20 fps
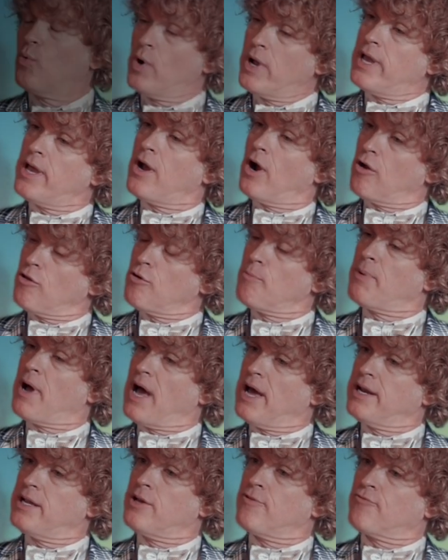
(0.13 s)
we are the
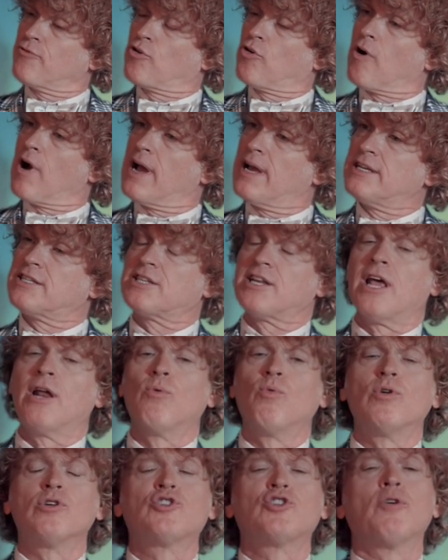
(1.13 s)
body of Christ
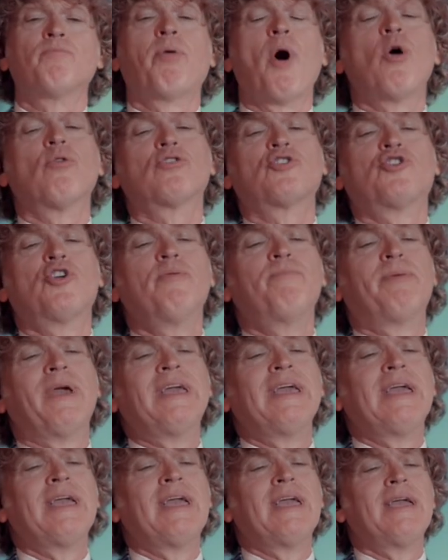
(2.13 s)
and we're supposed to
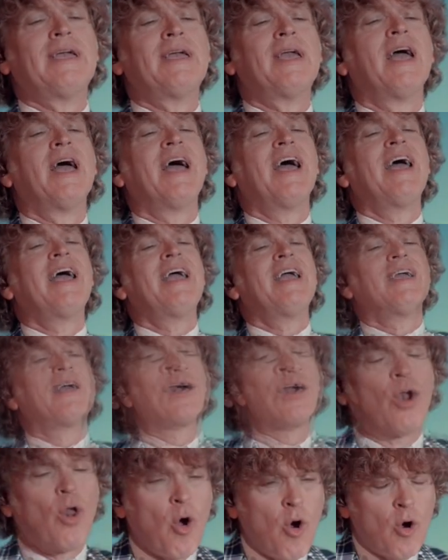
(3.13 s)
be a
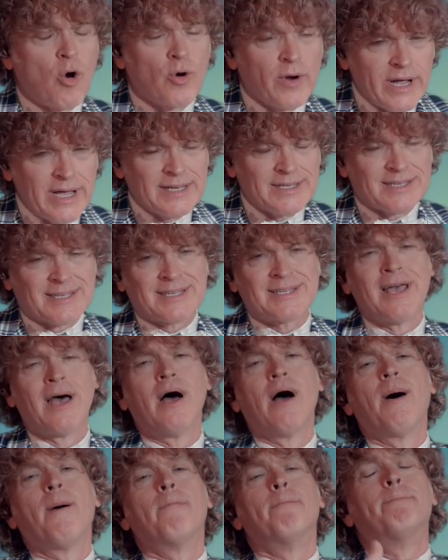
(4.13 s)
glorious
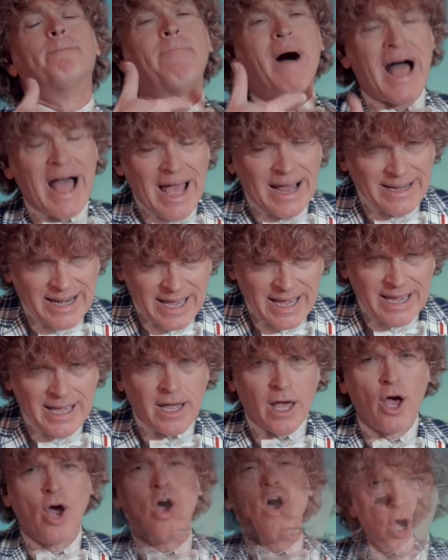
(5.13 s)
body